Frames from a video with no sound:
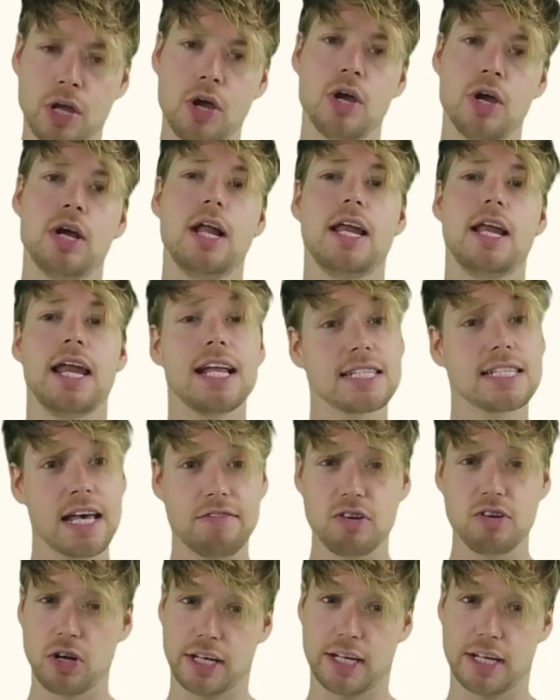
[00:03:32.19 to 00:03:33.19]
Let's have a look
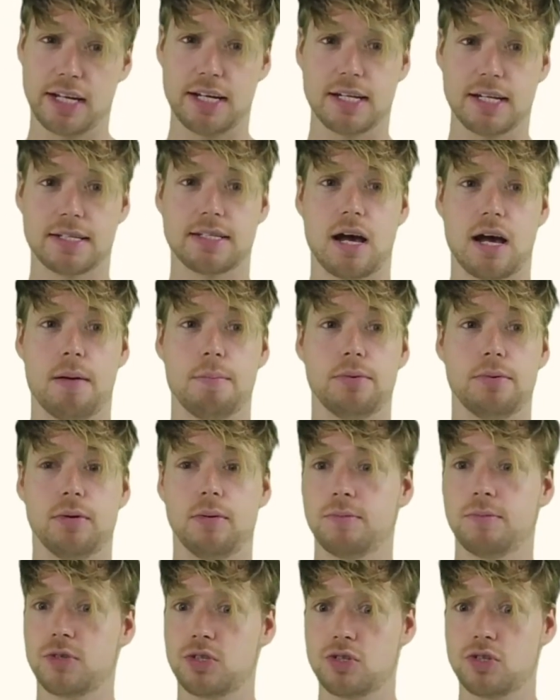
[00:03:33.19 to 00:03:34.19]
at an example.
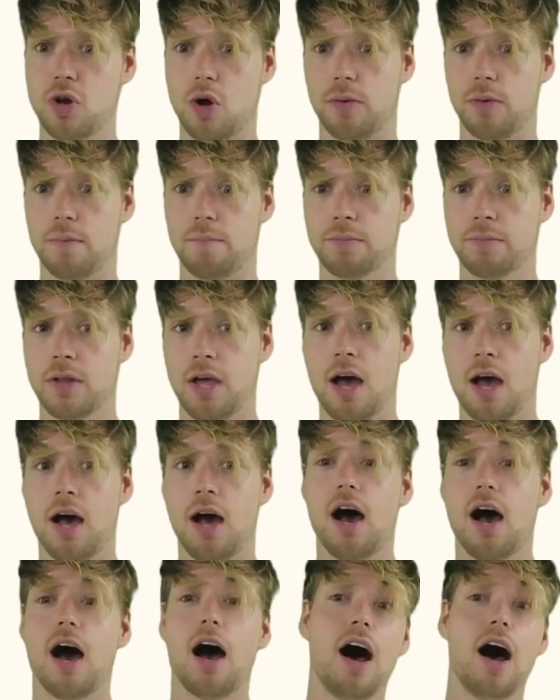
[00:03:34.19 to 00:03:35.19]
So,
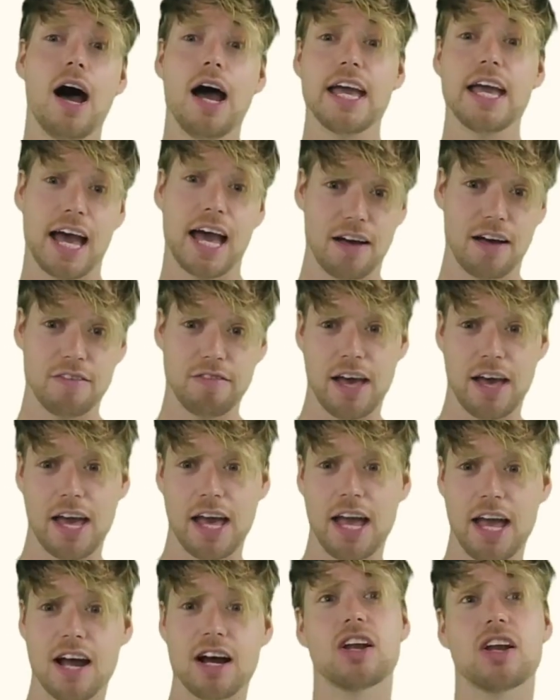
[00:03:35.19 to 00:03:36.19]
I have a
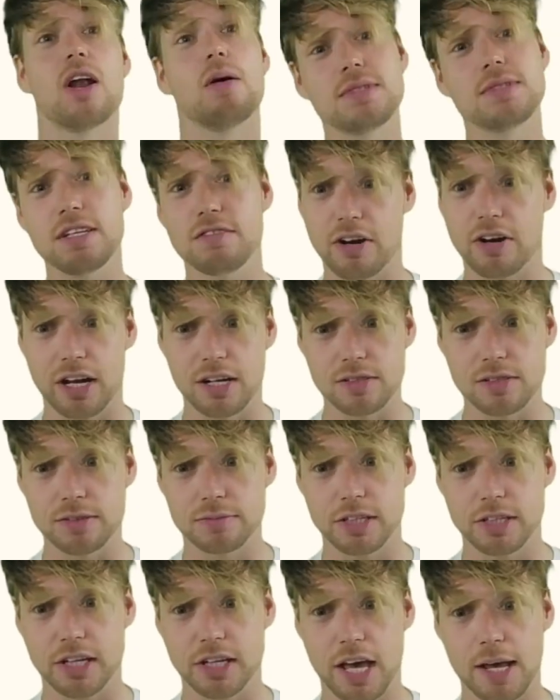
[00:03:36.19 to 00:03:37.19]
clumsy friend,
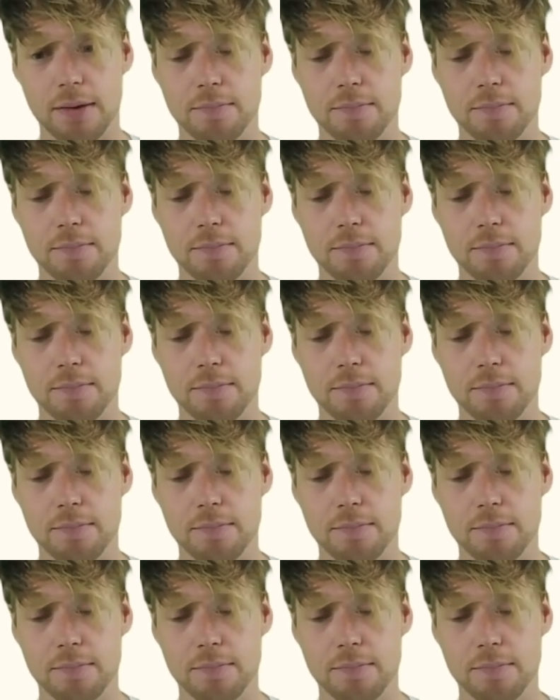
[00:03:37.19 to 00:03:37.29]
okay?